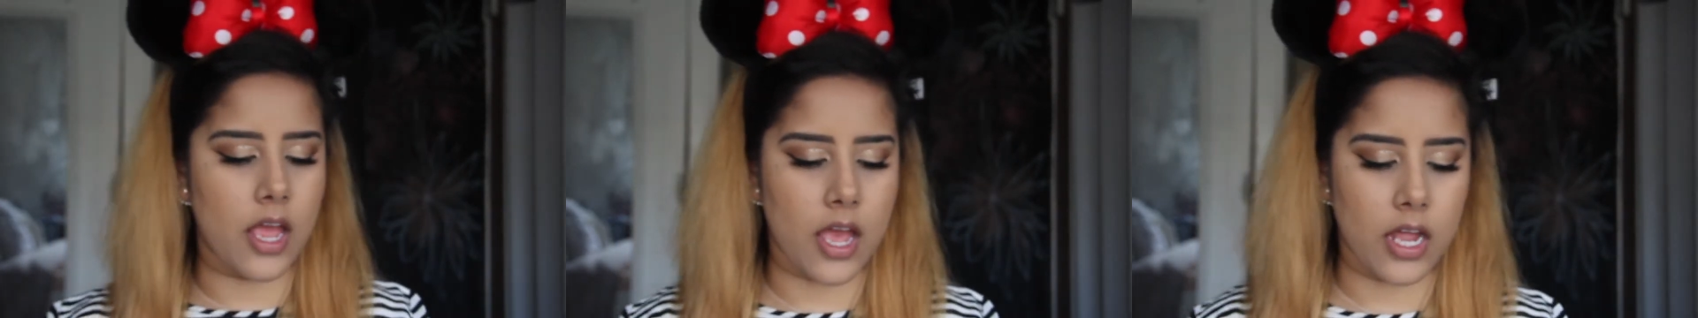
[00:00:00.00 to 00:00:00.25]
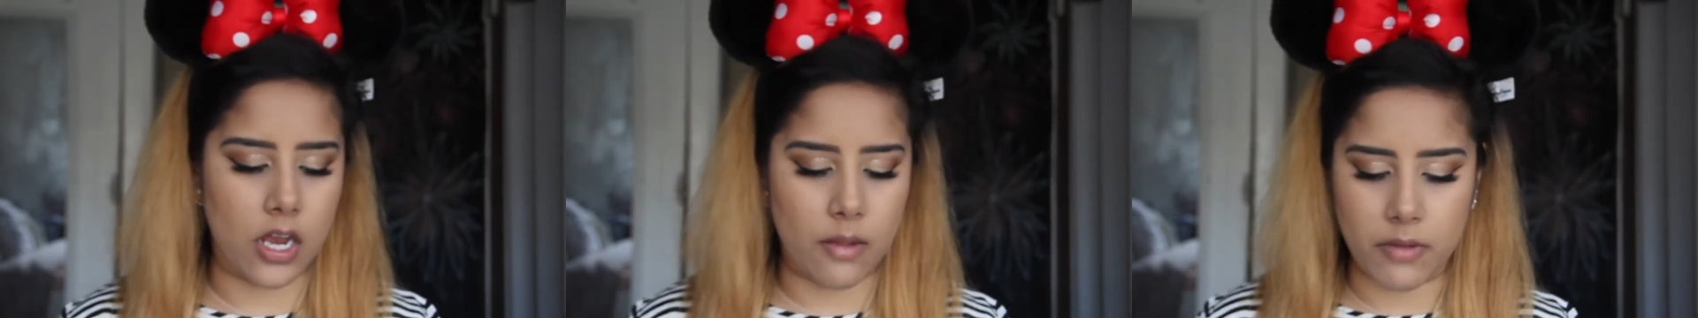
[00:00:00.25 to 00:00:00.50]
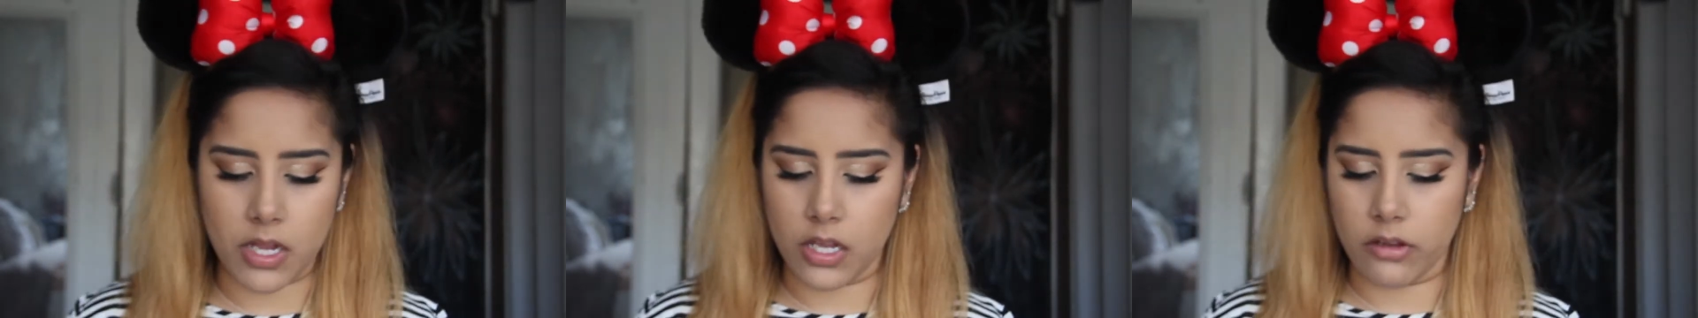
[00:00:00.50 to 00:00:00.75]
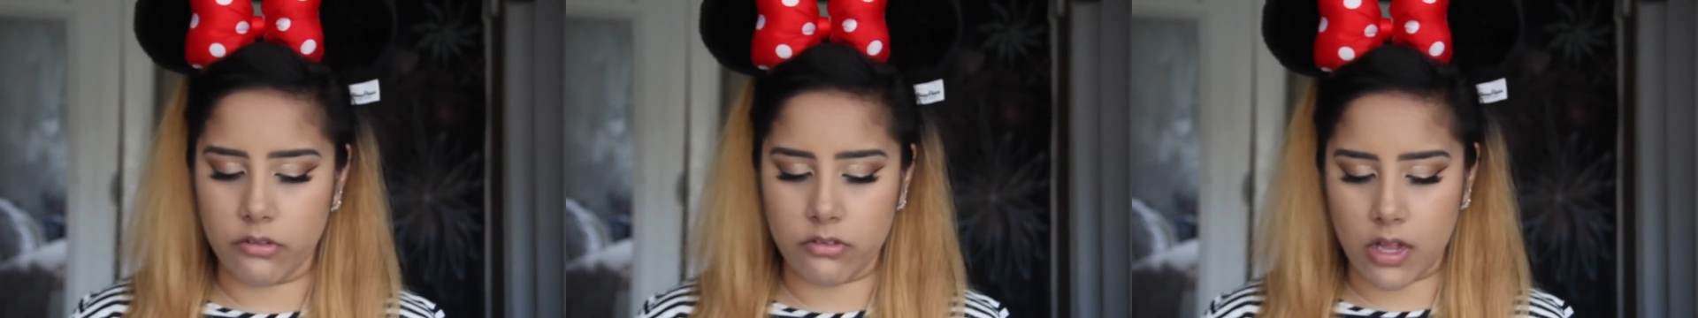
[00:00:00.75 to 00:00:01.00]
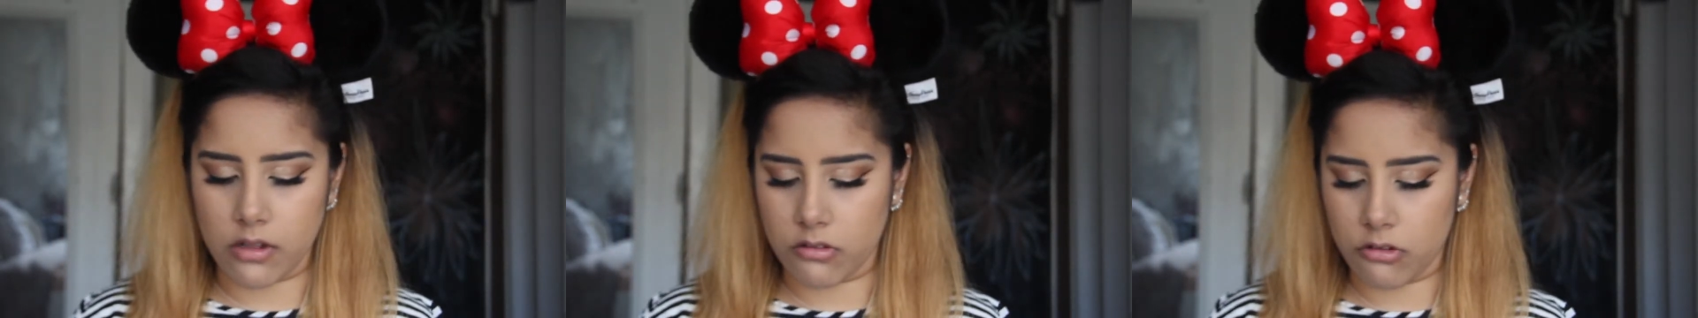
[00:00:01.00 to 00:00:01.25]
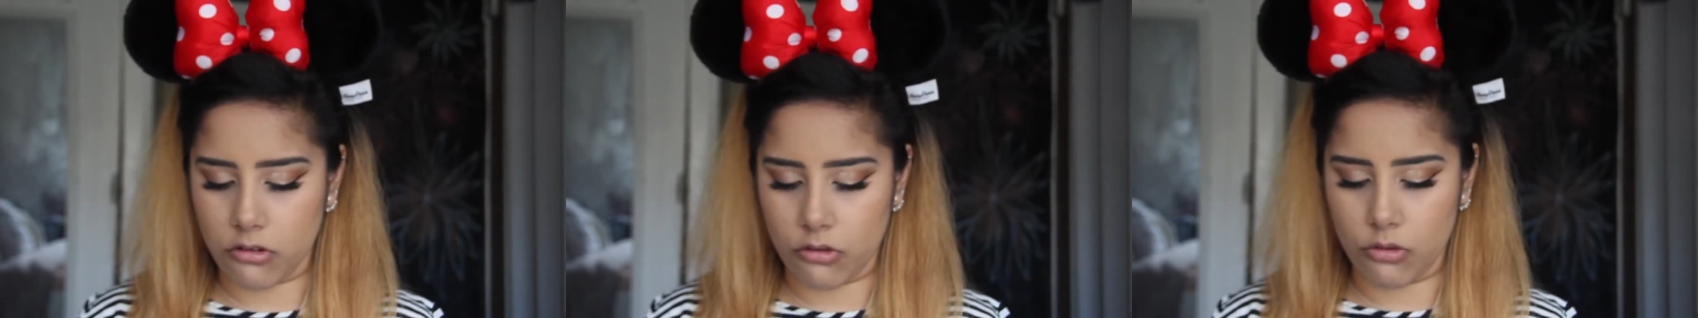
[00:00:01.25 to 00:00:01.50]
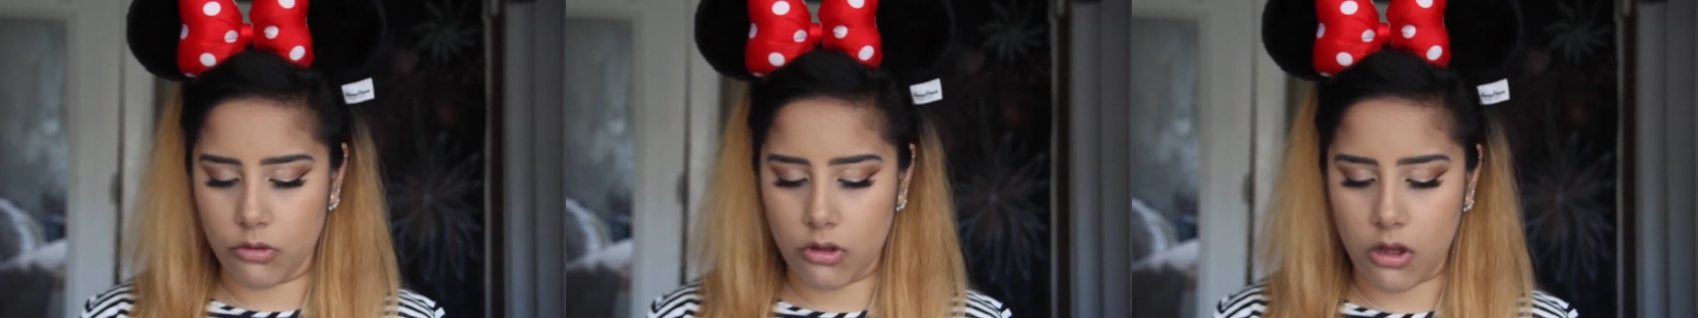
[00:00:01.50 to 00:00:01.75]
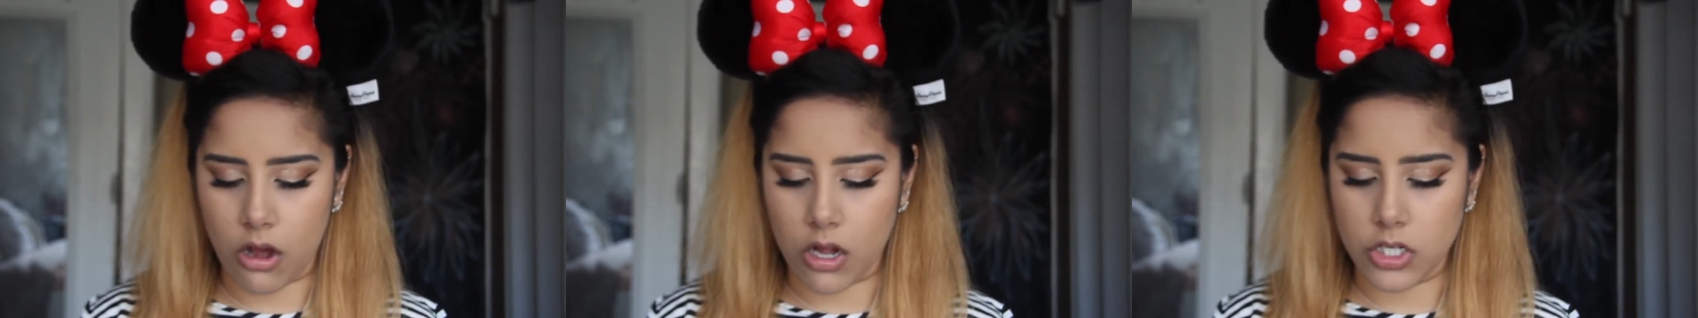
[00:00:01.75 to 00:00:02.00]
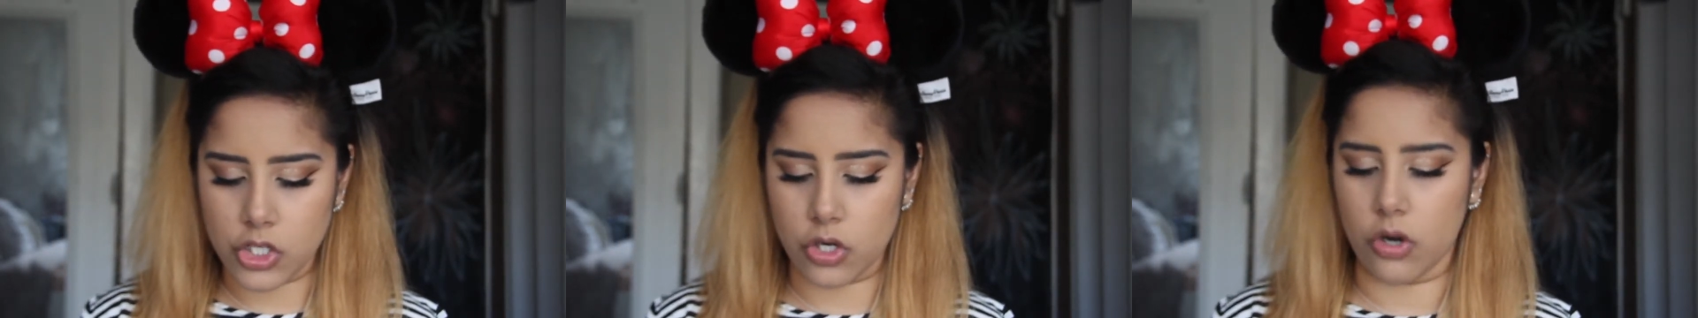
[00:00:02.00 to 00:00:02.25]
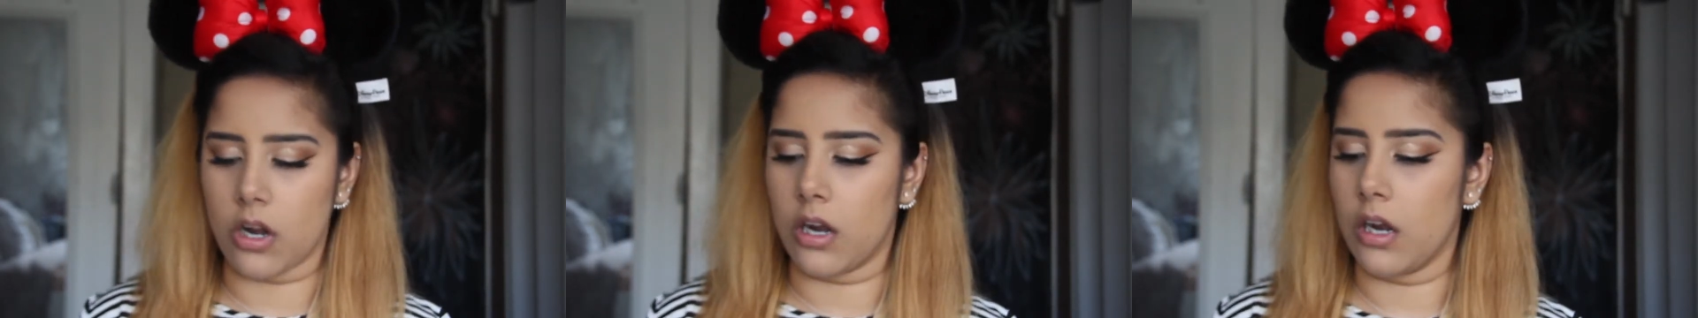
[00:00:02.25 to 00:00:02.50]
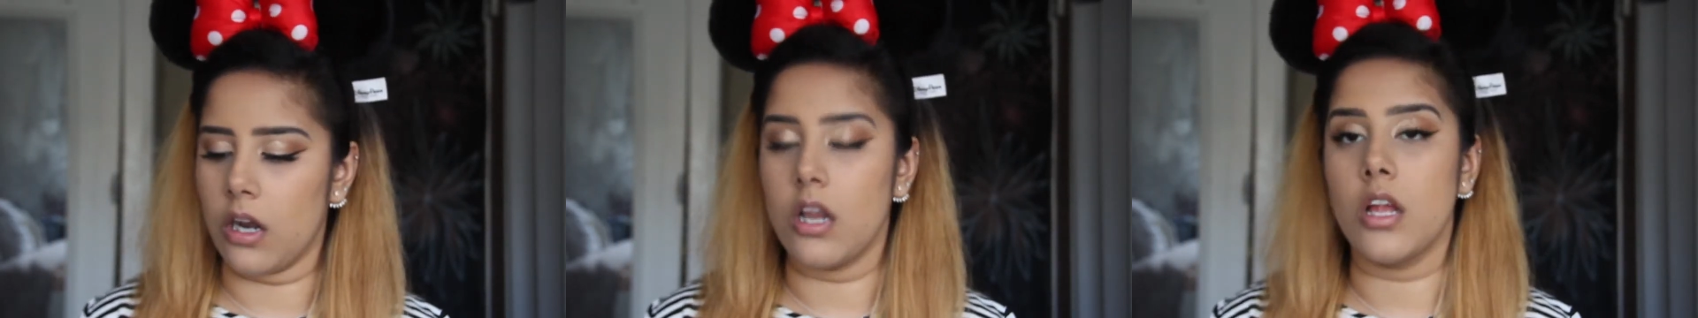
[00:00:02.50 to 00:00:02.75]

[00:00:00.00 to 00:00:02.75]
and I'm going to use that to contour